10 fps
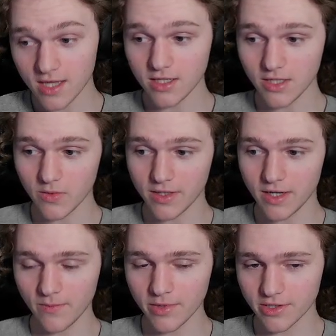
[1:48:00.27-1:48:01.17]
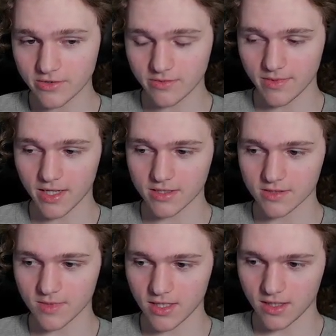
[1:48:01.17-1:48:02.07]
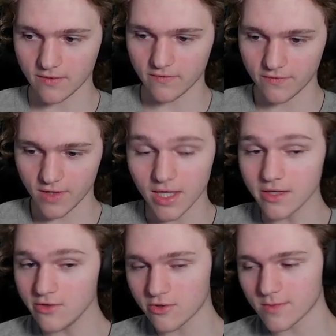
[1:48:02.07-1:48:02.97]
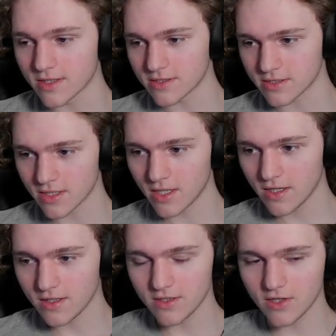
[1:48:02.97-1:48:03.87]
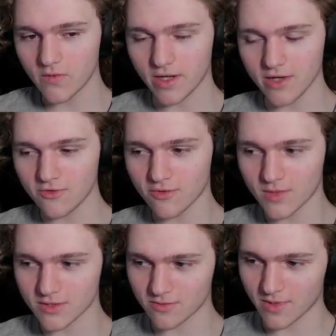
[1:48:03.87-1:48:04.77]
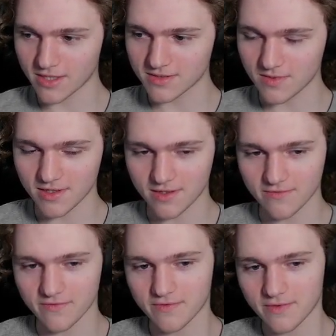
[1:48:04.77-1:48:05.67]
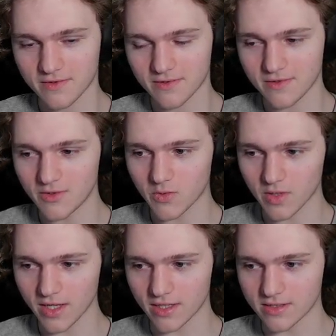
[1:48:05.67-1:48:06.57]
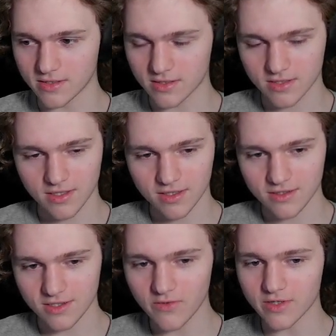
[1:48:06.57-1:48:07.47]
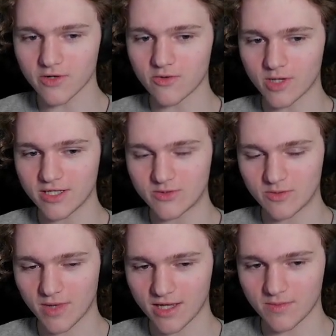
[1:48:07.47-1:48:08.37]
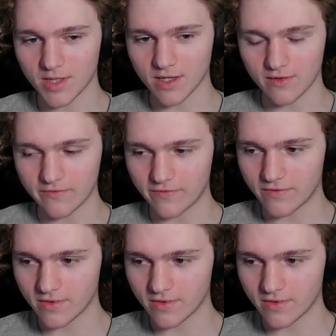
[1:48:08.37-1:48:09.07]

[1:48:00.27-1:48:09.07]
know what numbers reminds me of? Increments. You know what increments reminds me of? Grids. You know what grids remind me of?